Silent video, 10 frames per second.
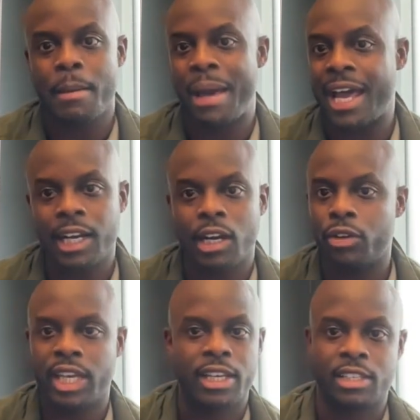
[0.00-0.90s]

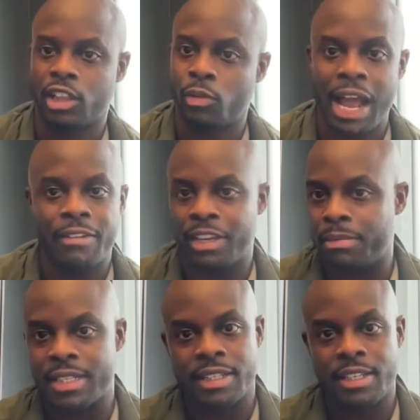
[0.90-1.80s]
Patagonia is a thriving
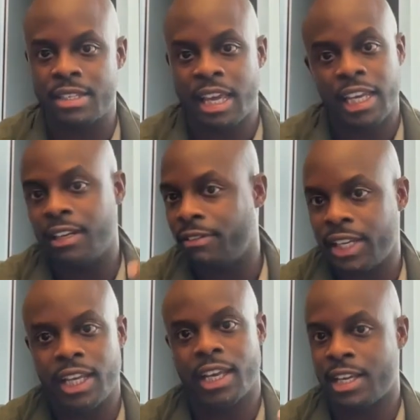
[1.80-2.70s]
business.
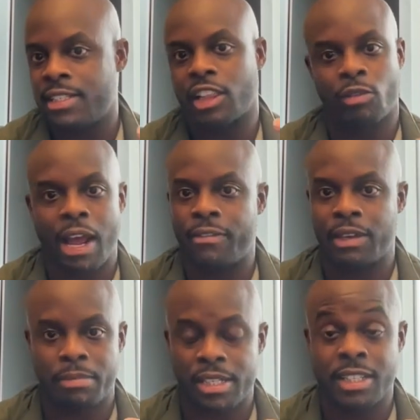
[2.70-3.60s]
NVIDIA is a
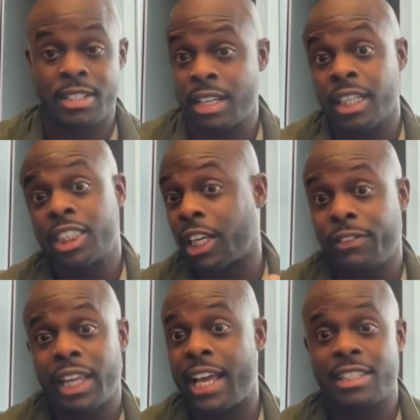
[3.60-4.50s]
thriving business.
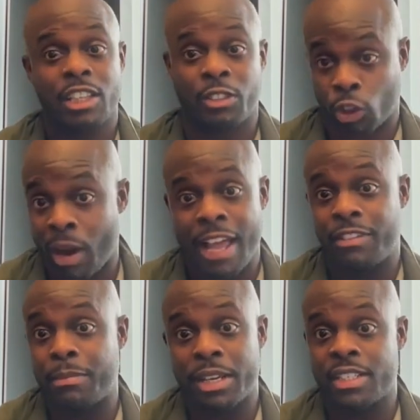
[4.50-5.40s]
Chick-fil-A is a
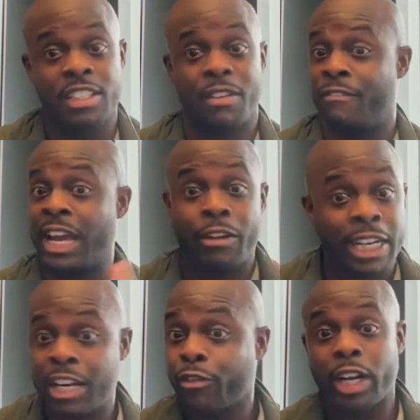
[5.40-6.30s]
thriving business. Very
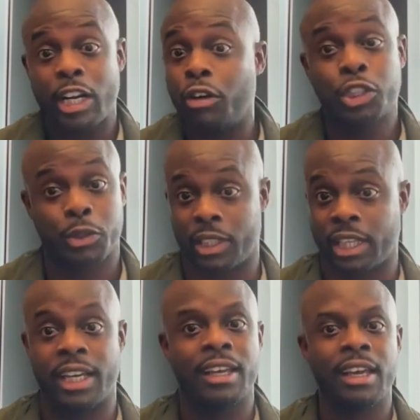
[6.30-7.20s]
different
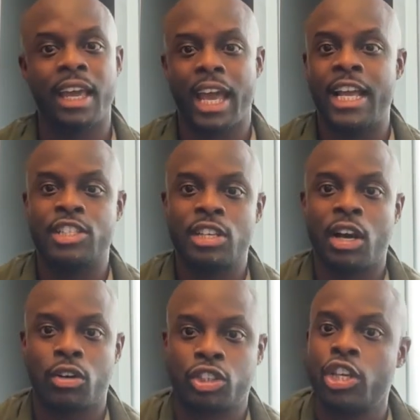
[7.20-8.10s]
culturally. And
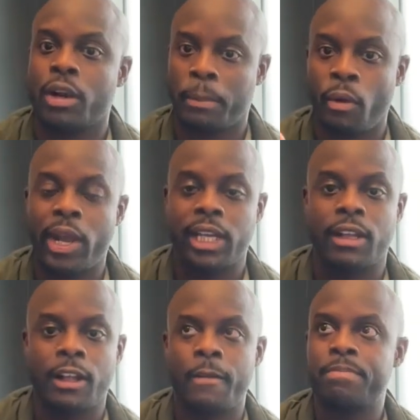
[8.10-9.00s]
so to your point,
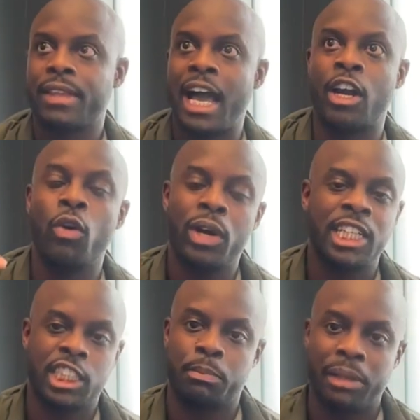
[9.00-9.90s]
I don't want
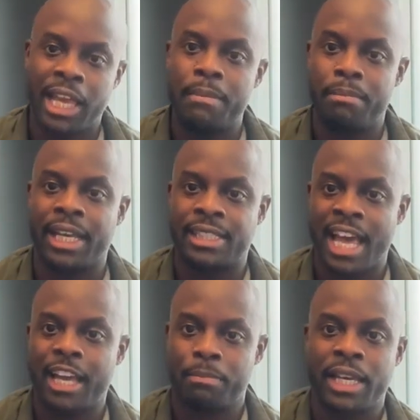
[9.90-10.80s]
to just blame big
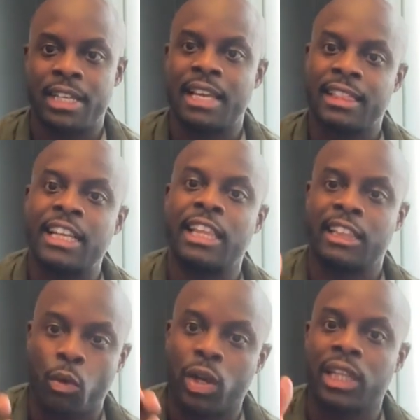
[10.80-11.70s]
tech, because I think that
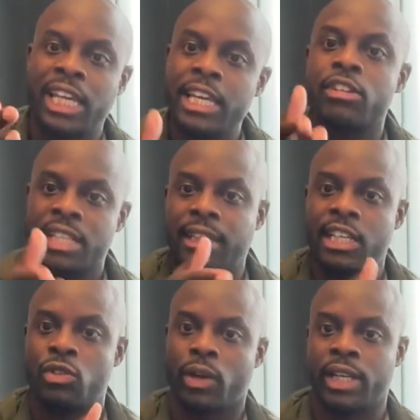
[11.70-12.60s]
there were leaders at
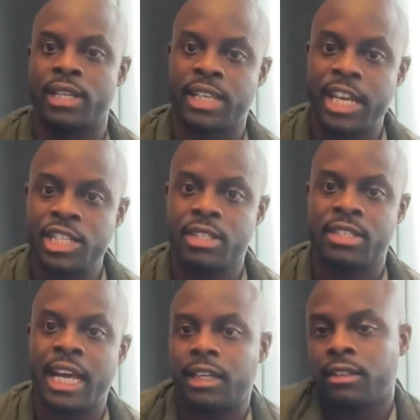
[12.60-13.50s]
these organizations
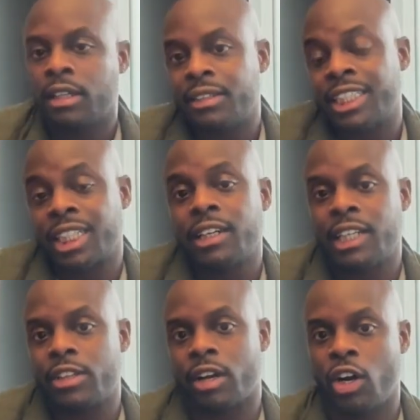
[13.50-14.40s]
that they should have
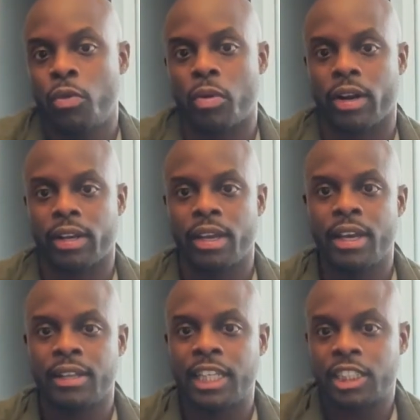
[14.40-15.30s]
done their homework.
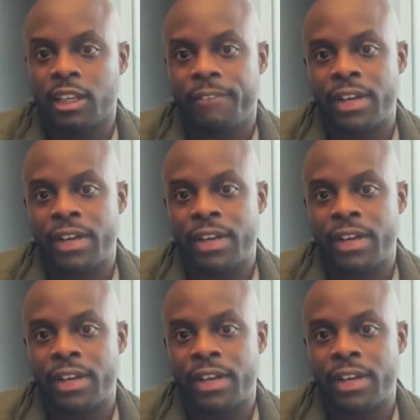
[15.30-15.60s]
They should have